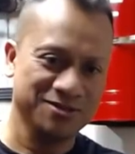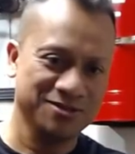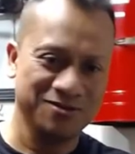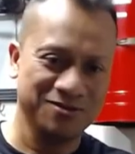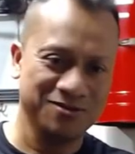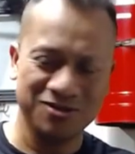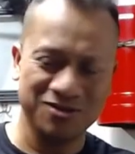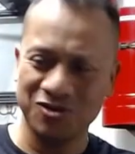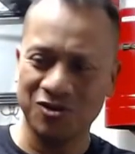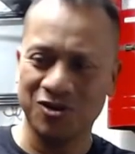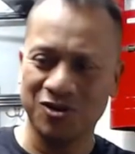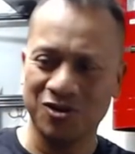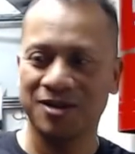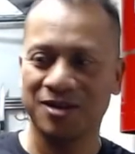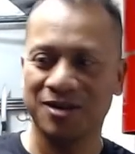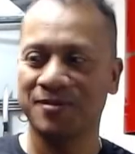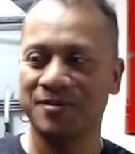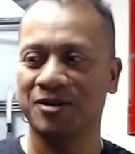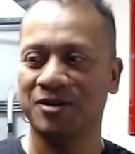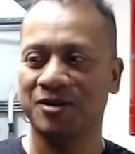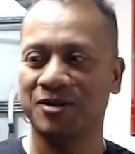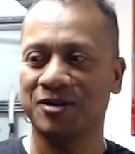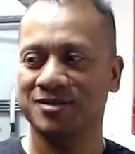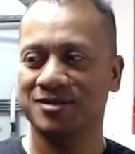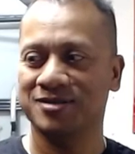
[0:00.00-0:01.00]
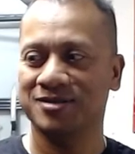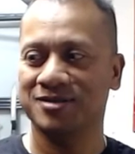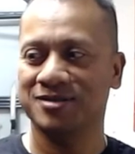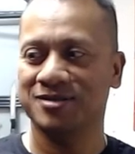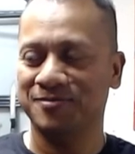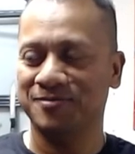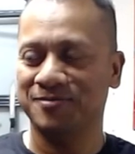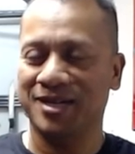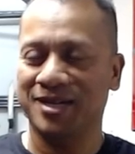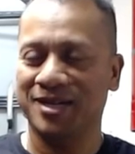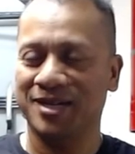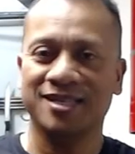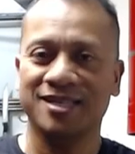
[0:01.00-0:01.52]
talking about
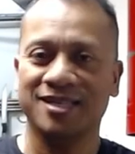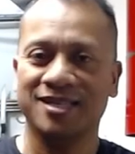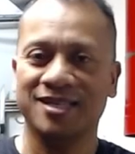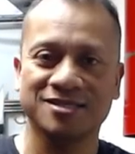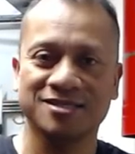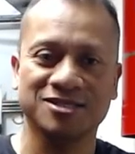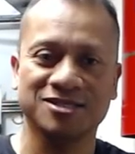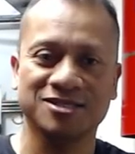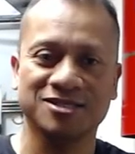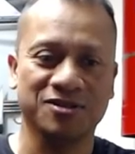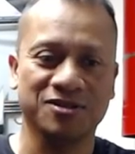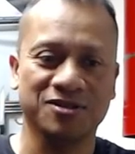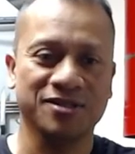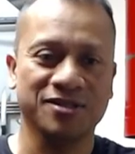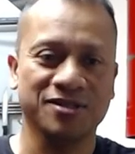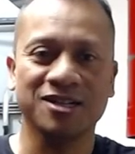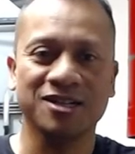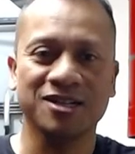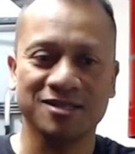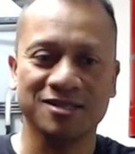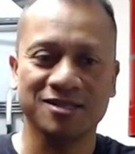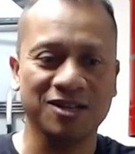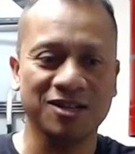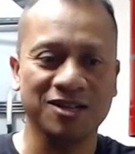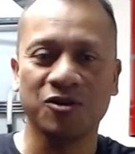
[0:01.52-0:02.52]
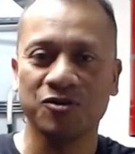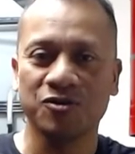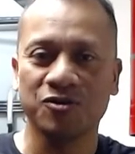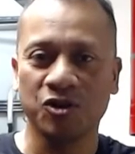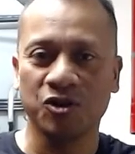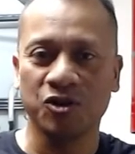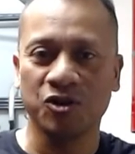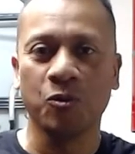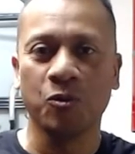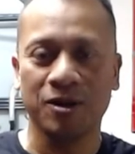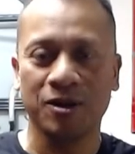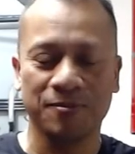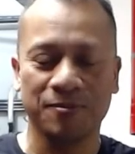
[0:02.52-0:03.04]
my kids. You know, they they go
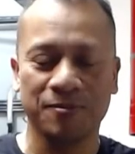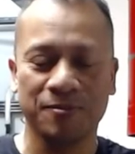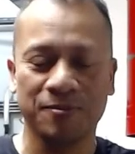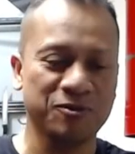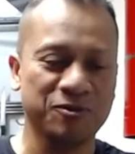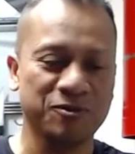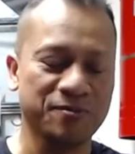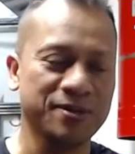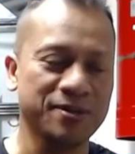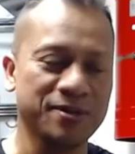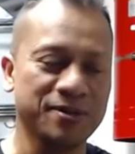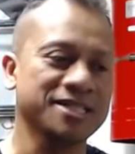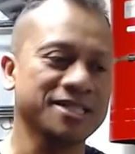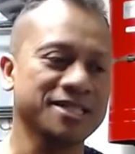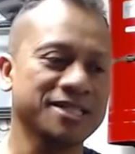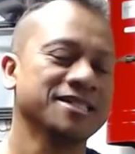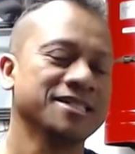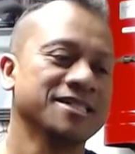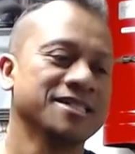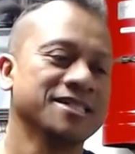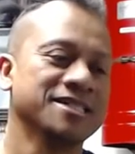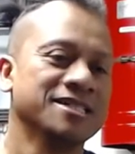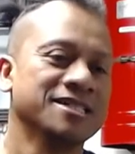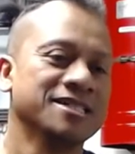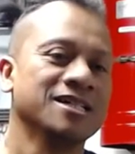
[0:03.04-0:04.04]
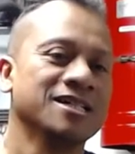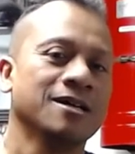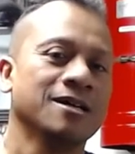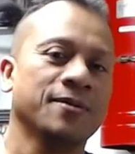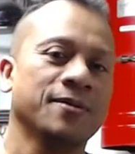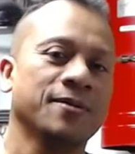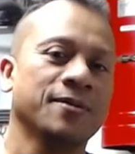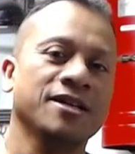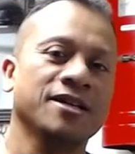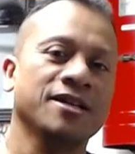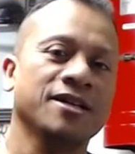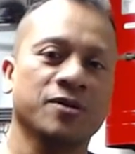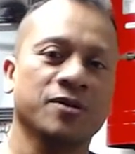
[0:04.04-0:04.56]
nowhere but with me. But
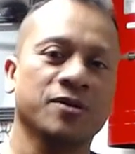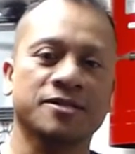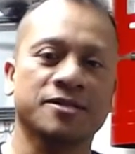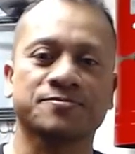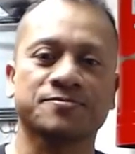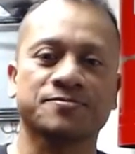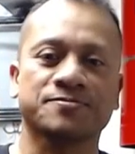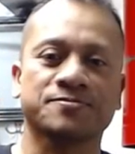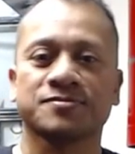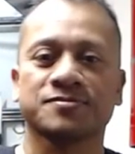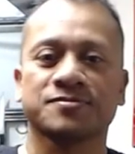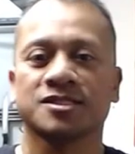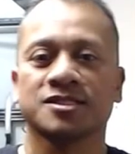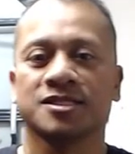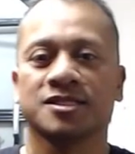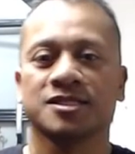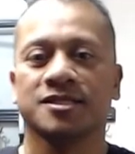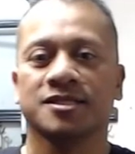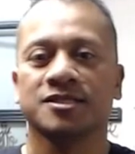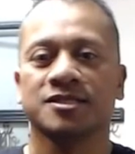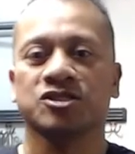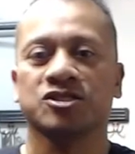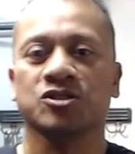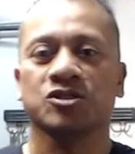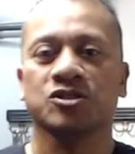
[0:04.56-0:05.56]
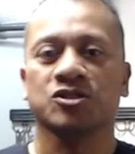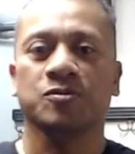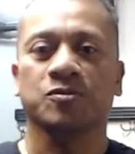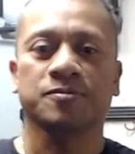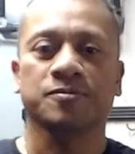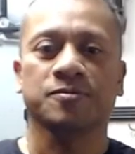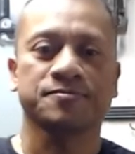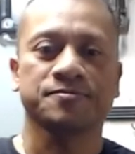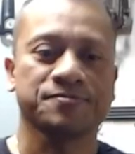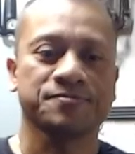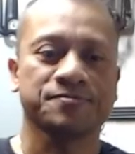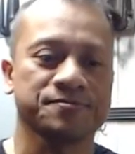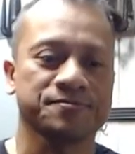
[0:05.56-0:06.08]
anyway, so
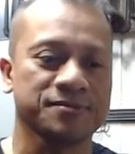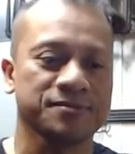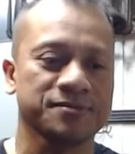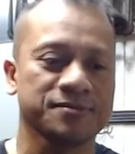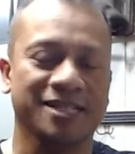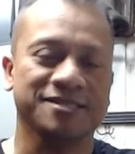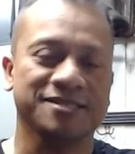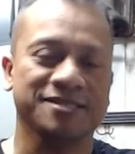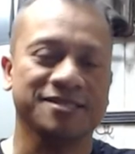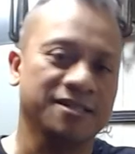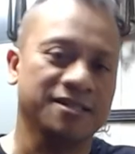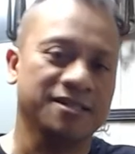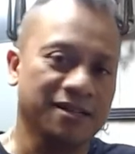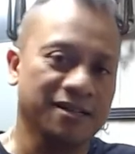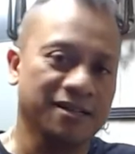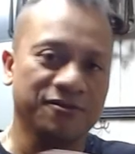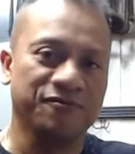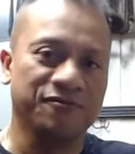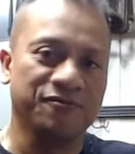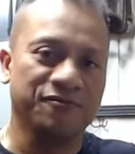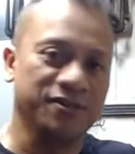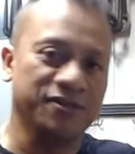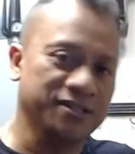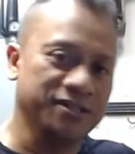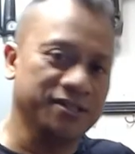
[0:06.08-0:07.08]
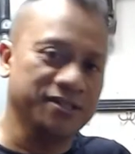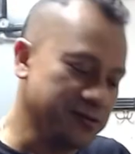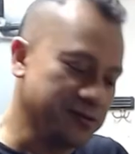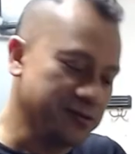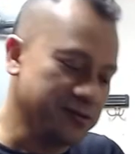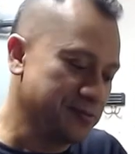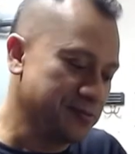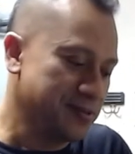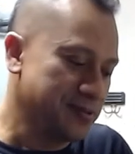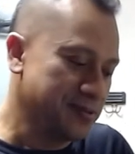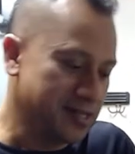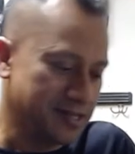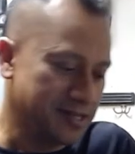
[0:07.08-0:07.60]
that's another video,
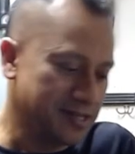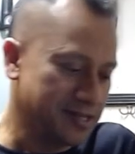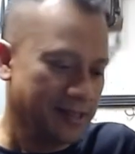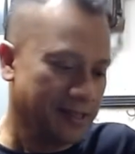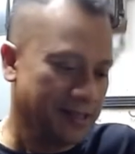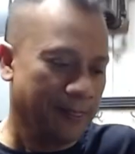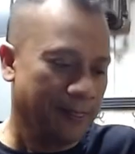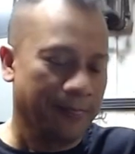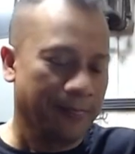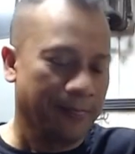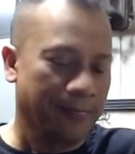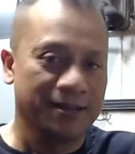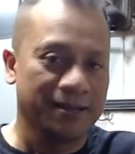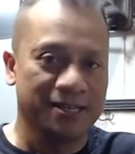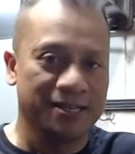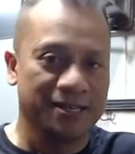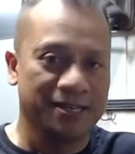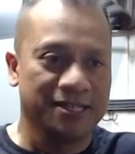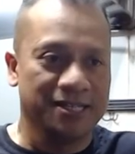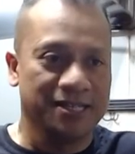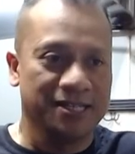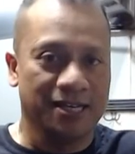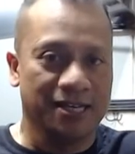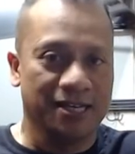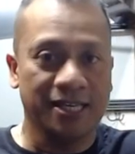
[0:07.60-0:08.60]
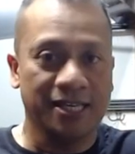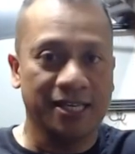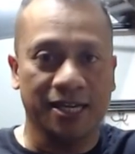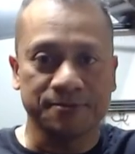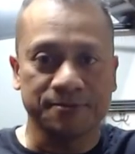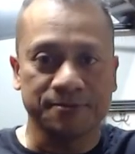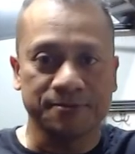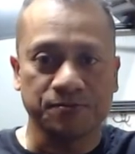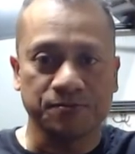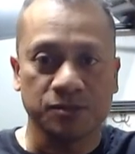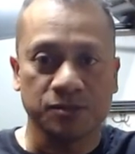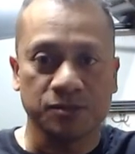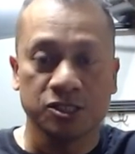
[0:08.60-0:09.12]
but again,
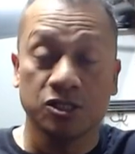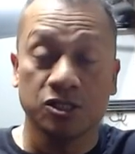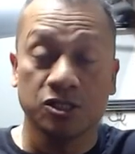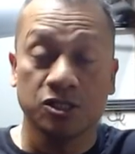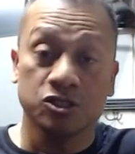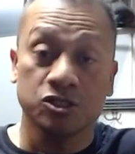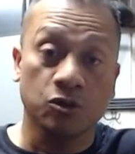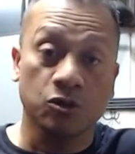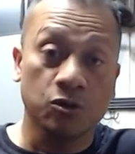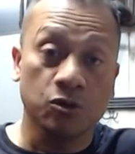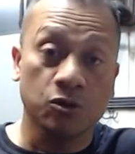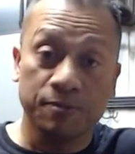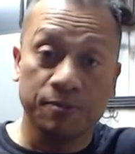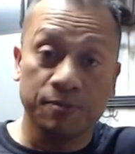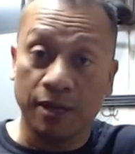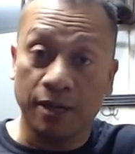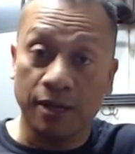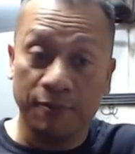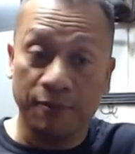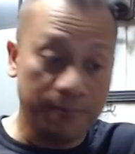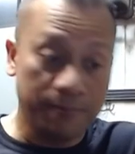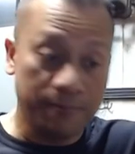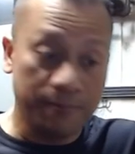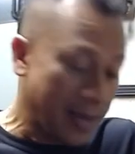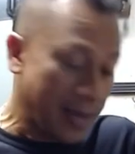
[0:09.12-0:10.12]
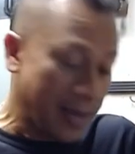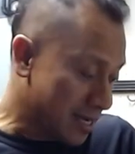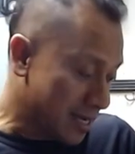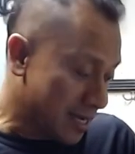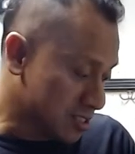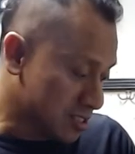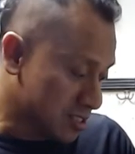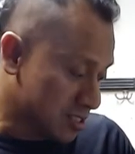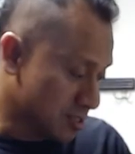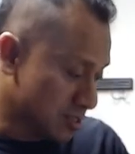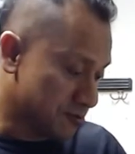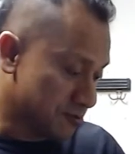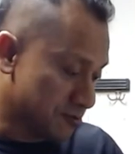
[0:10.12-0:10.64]
so coming back to
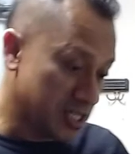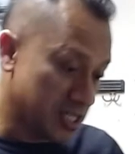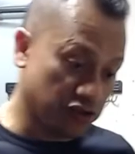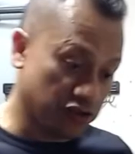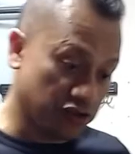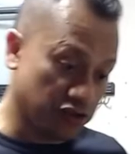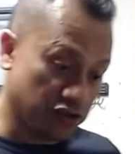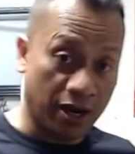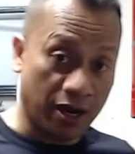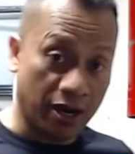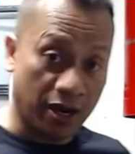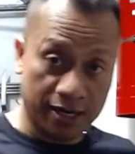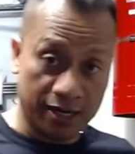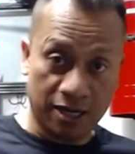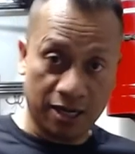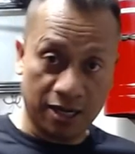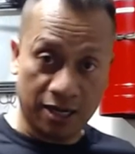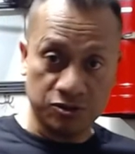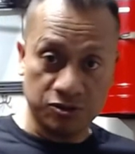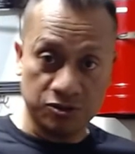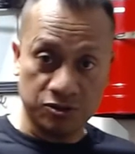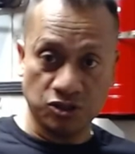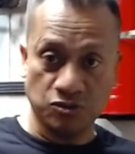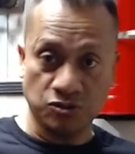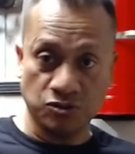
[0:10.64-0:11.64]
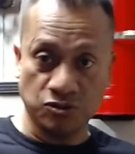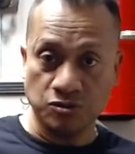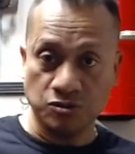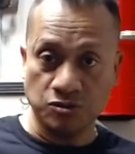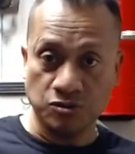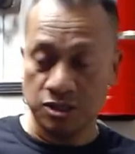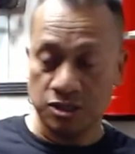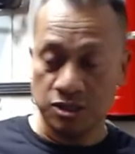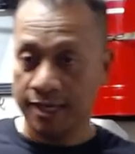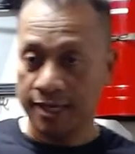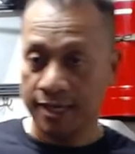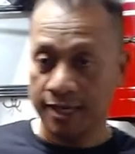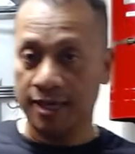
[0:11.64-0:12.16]
the restaurant now. So
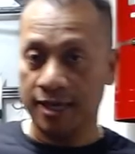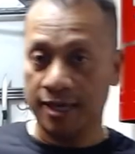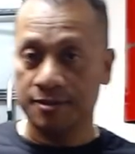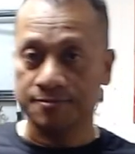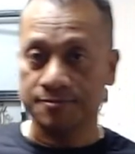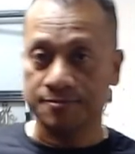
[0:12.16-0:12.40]
again,